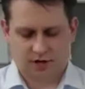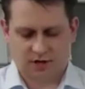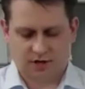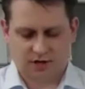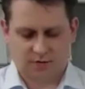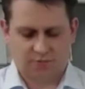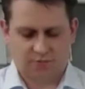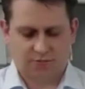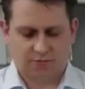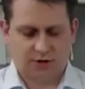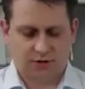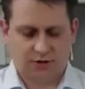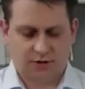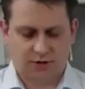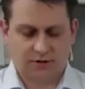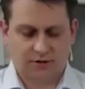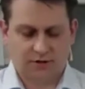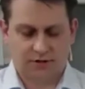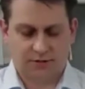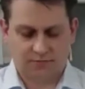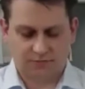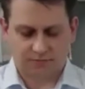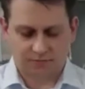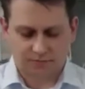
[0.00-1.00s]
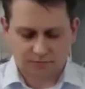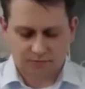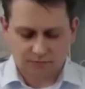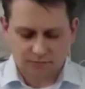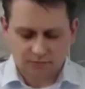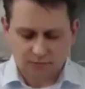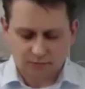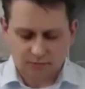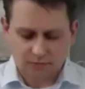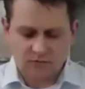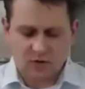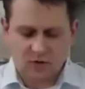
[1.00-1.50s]
AM parts
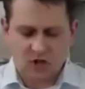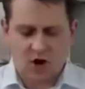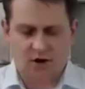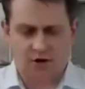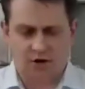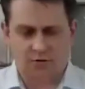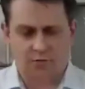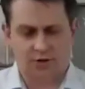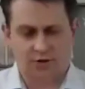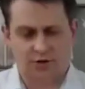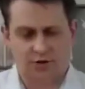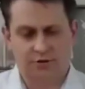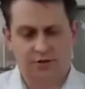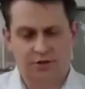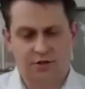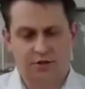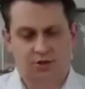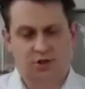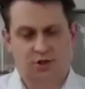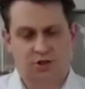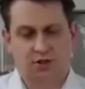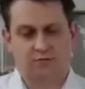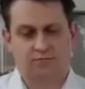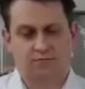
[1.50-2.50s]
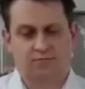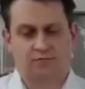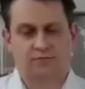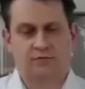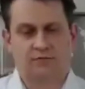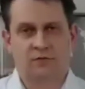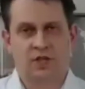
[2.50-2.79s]
on the process chain.